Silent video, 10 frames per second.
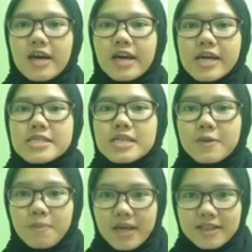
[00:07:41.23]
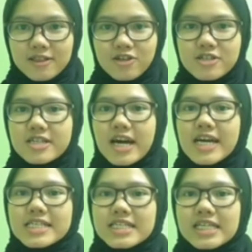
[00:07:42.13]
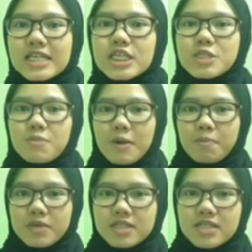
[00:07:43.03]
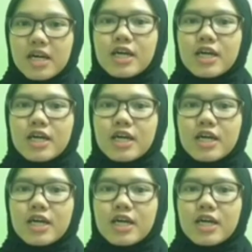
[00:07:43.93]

as a mentor guiding his member